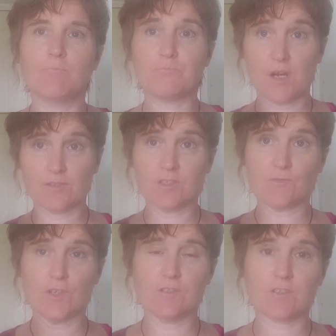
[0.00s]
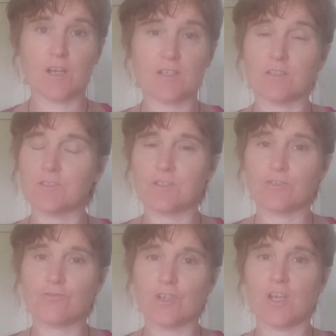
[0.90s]
Bar this friend's garden. I didn't
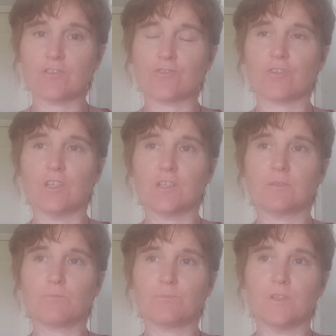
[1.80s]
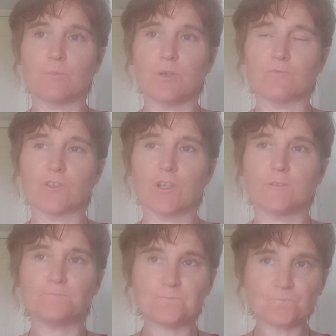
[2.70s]
know she had a tree in the bottom of her garden.